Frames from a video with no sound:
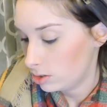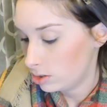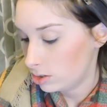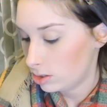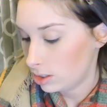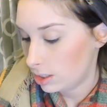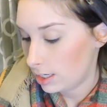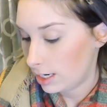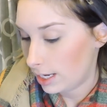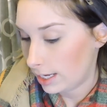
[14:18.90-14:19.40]

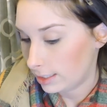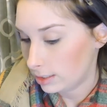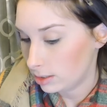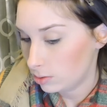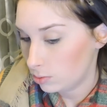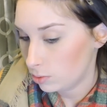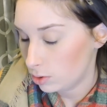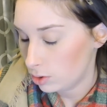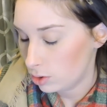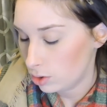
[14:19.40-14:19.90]
So next
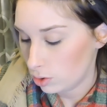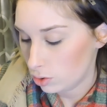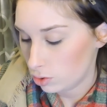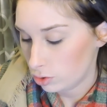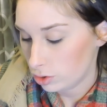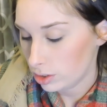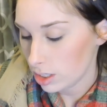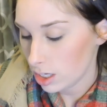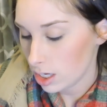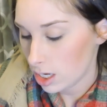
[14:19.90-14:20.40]
we'll go
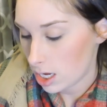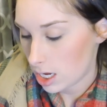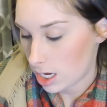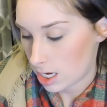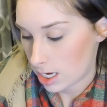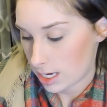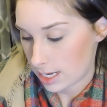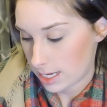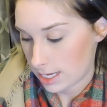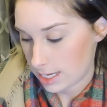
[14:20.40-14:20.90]
to
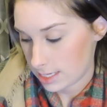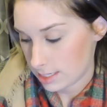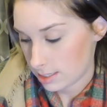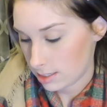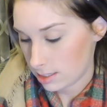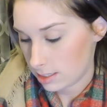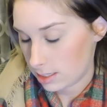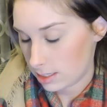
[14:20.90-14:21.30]
eyes.